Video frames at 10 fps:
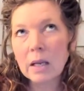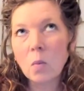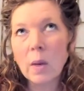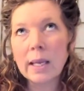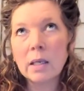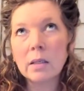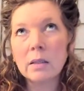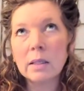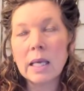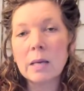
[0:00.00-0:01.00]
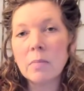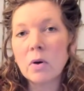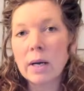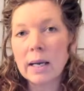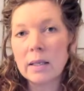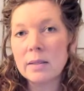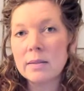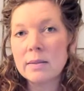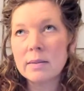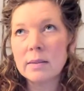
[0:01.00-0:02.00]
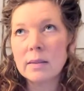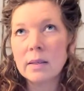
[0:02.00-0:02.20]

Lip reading: when Kim Kranz